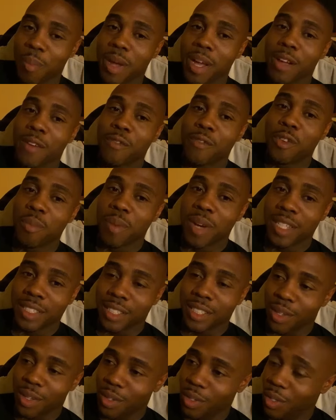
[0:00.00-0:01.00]
a few months
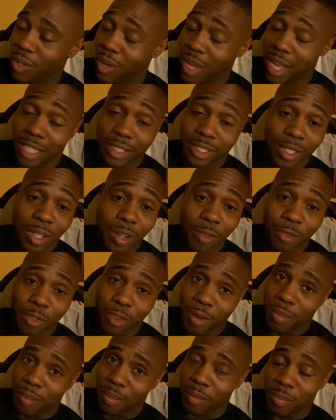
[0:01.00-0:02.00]
ago, I jumped
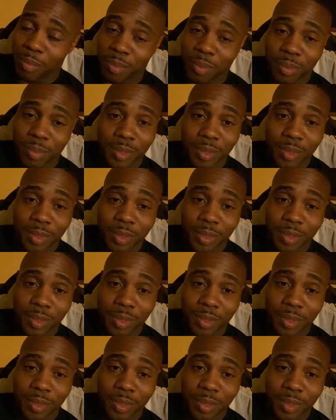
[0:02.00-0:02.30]
from